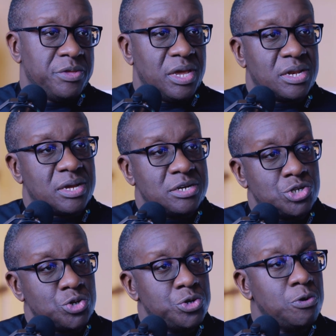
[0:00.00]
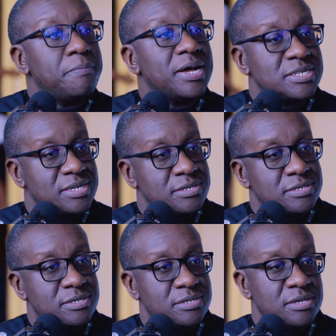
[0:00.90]
It can show you
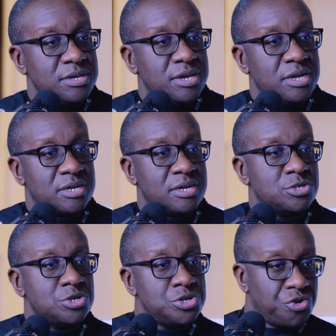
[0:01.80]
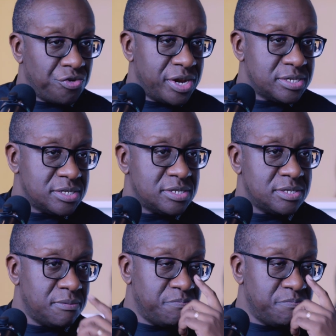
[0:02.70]
patterns. It can show you trends.